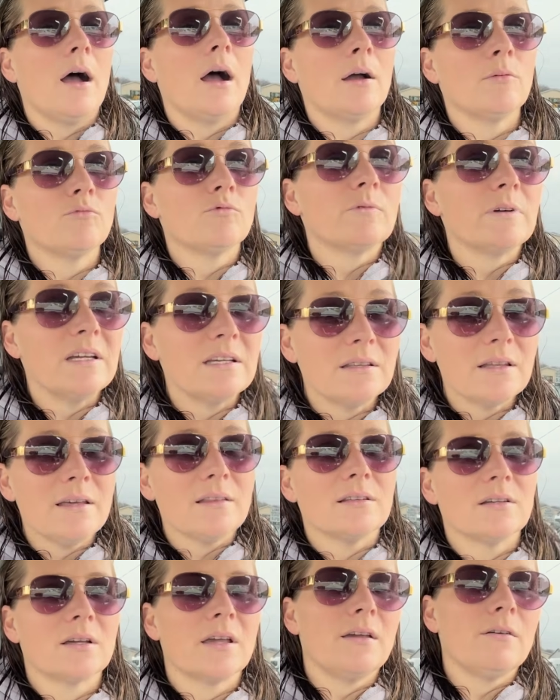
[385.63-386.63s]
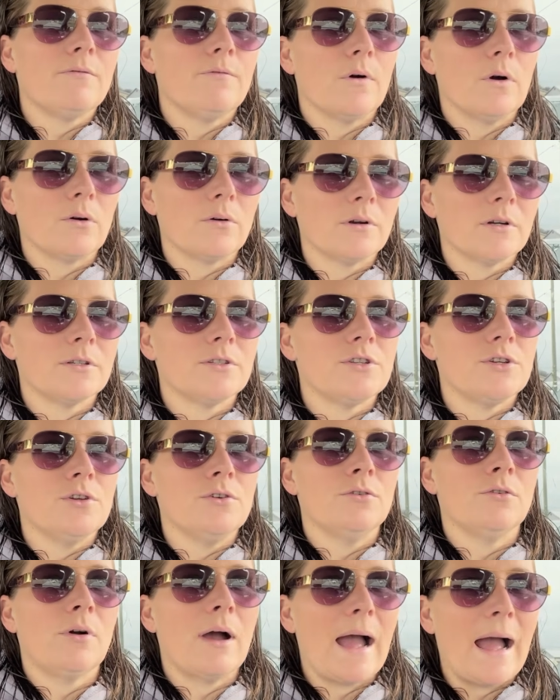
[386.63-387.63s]
I'm really looking forward
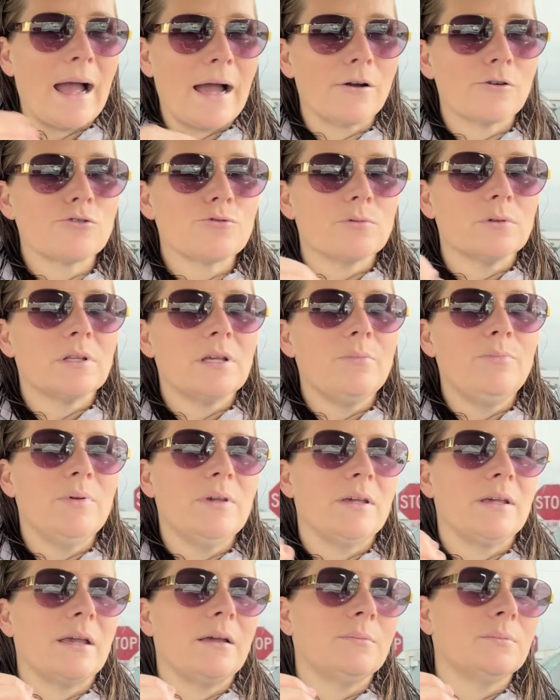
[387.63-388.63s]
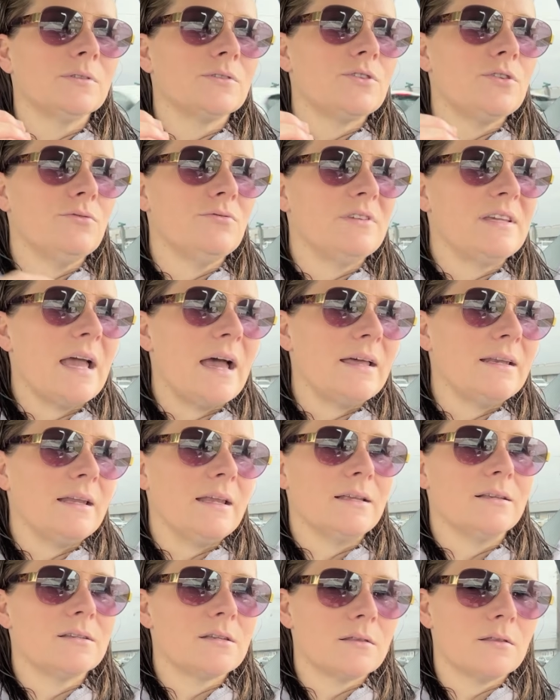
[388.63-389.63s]
to actually being able to get
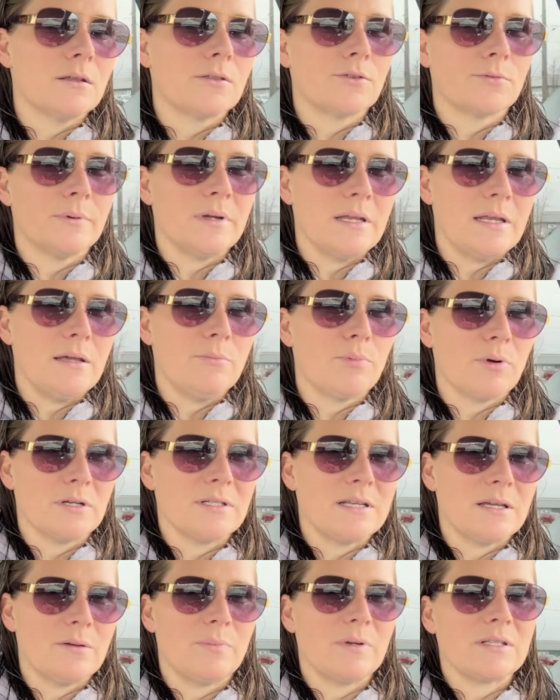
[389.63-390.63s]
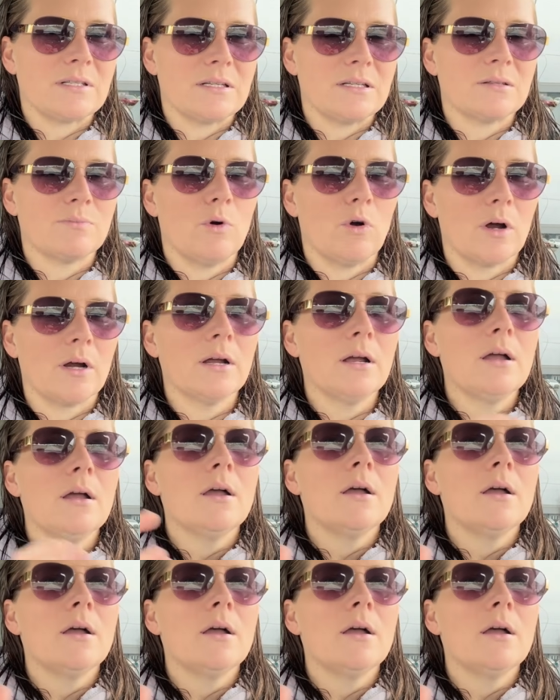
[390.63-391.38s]
into the 3D printing business more.